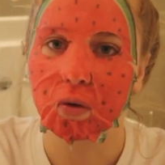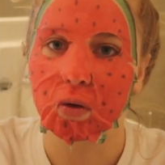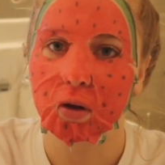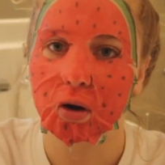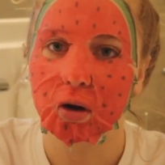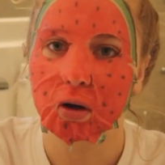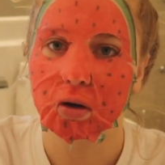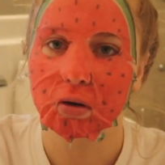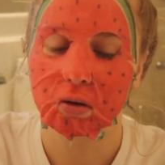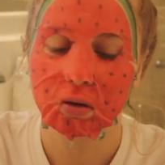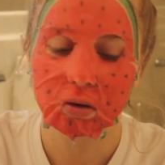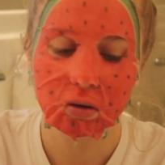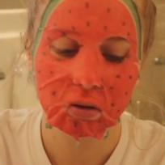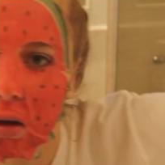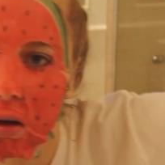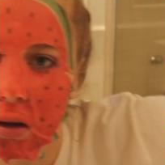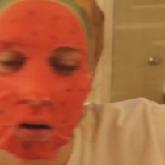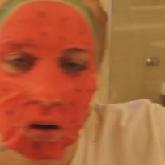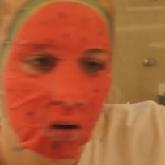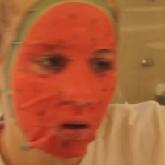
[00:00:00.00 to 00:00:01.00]
Roller.
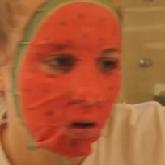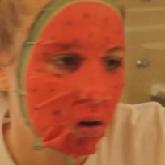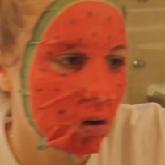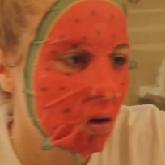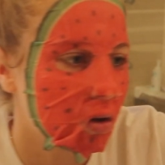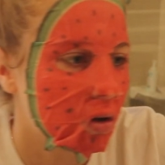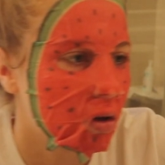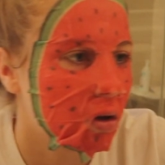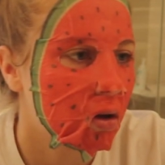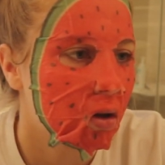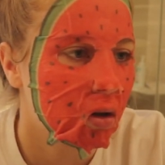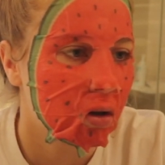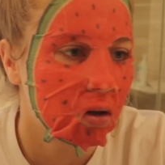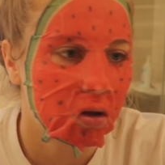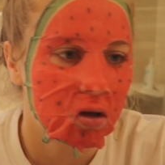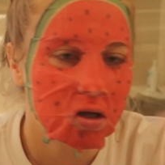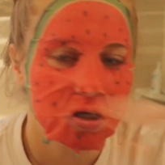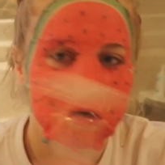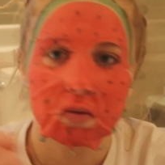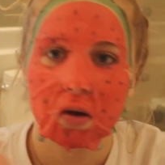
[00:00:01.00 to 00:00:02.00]

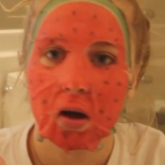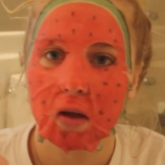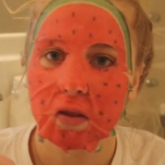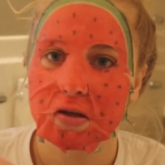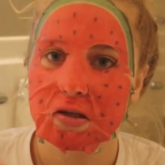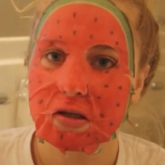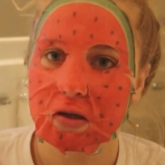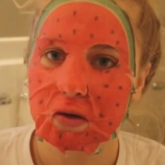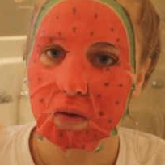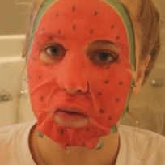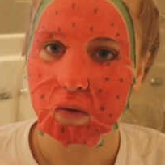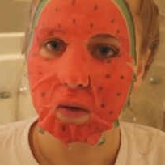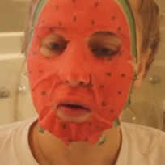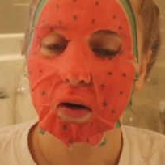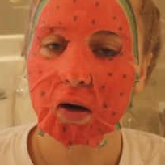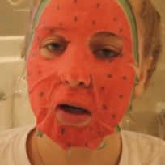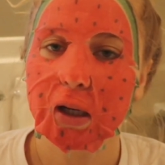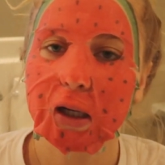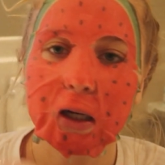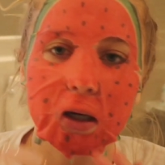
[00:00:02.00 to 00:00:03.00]
So we got this little
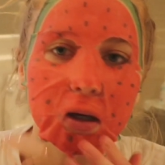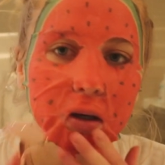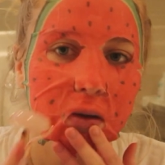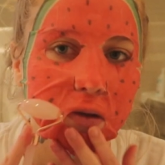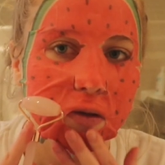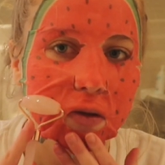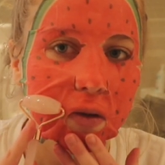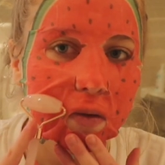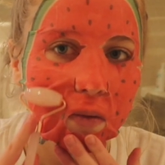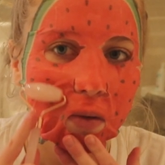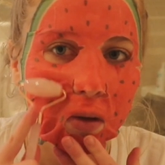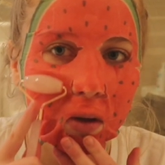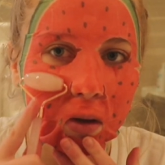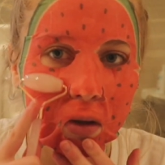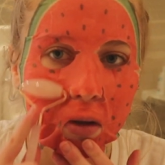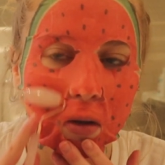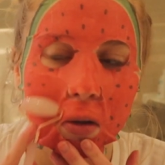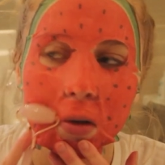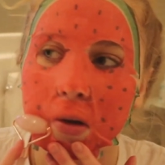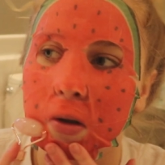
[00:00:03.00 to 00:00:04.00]
roller here, so we're
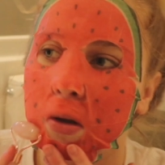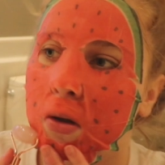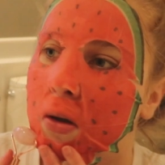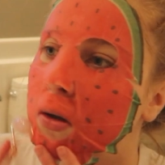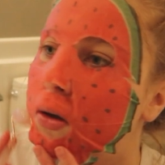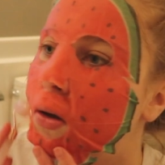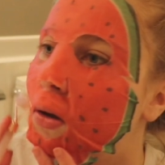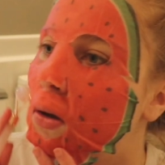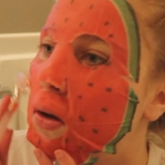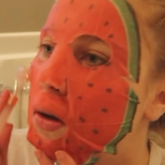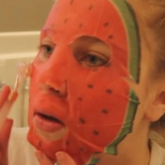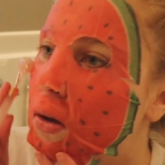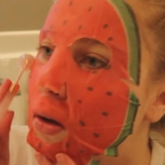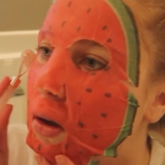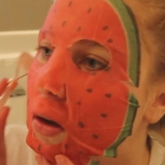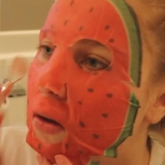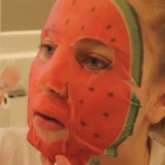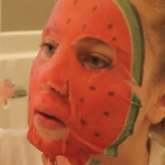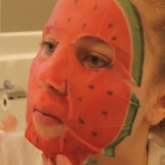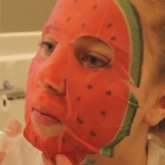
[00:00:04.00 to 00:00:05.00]
gonna, I
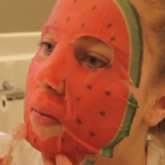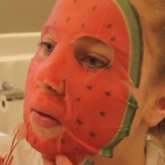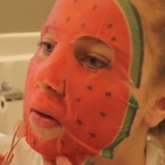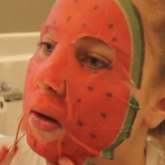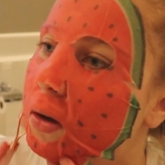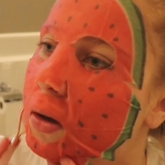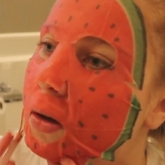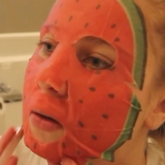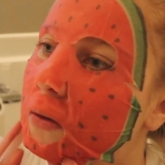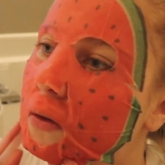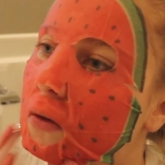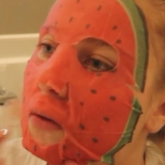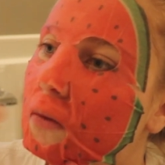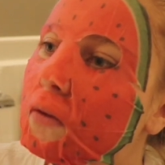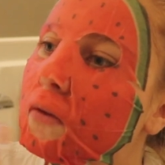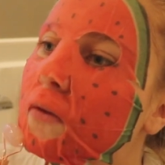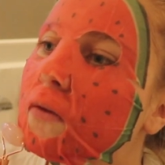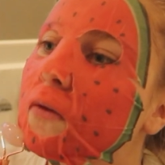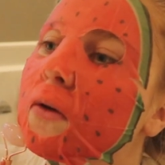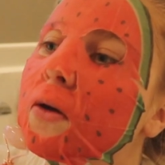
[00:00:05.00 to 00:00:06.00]
guess, apply it through
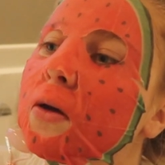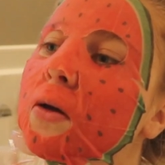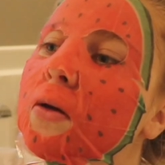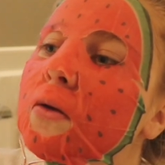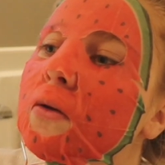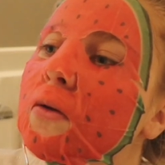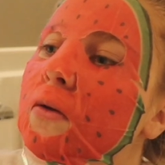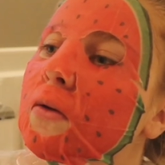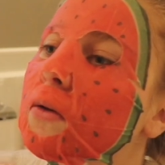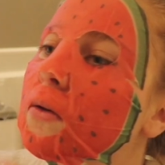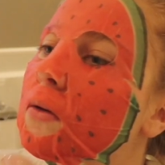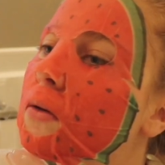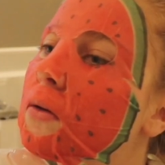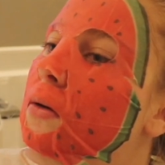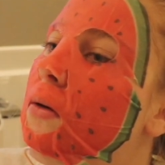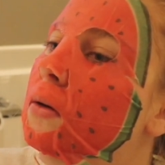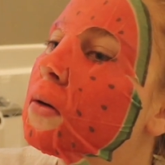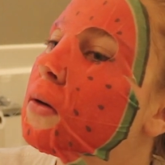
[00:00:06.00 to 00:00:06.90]
the face.